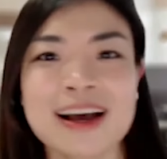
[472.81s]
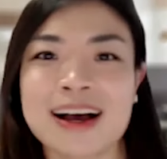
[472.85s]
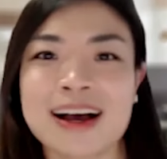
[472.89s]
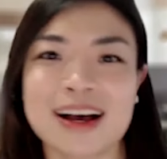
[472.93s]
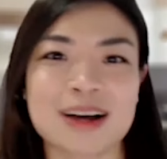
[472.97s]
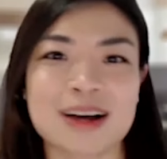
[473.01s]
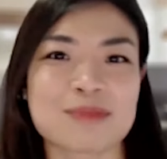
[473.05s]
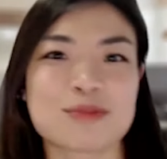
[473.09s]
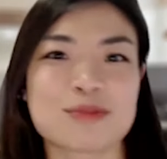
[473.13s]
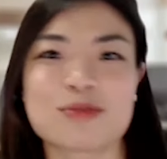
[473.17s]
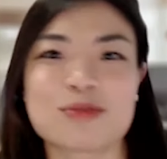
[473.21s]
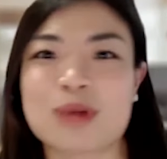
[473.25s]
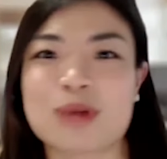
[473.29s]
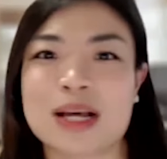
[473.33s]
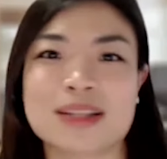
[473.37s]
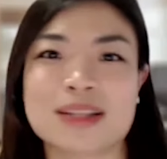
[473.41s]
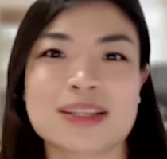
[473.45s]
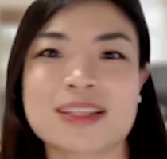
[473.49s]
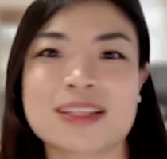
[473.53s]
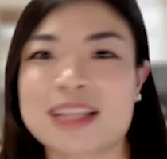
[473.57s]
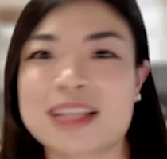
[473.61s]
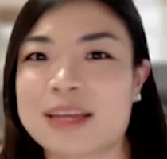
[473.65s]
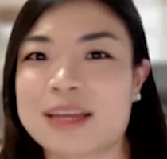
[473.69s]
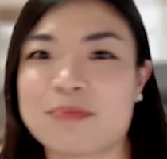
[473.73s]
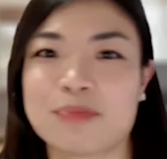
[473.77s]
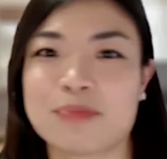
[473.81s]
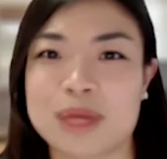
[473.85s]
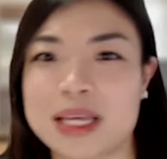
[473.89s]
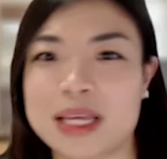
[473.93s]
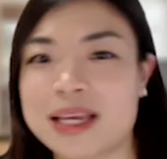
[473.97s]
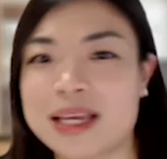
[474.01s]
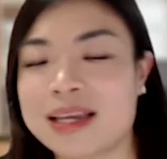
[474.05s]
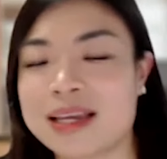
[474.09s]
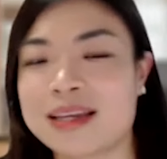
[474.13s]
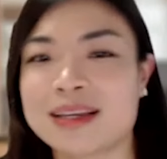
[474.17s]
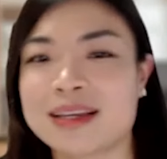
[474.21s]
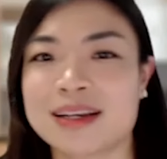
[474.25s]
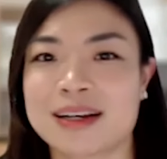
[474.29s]
um, rather than
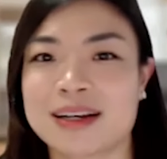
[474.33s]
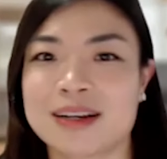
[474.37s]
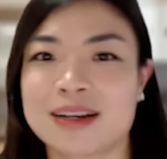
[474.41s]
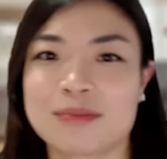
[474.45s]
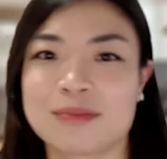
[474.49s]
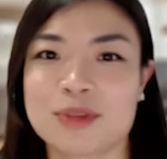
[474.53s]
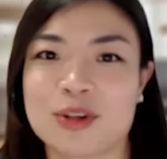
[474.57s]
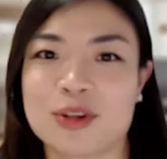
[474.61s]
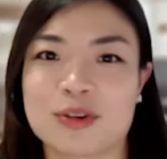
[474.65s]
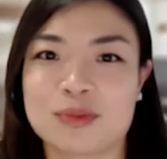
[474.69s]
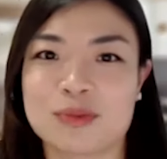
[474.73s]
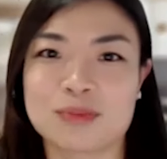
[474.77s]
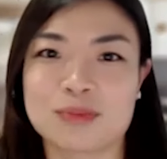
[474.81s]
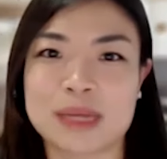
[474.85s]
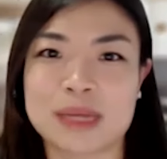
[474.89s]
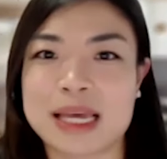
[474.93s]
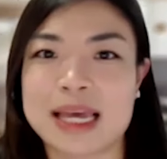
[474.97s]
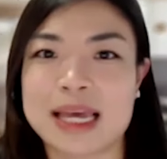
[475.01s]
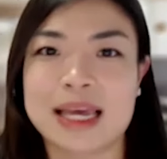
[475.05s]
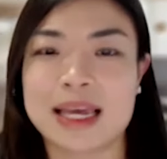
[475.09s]
being um, you know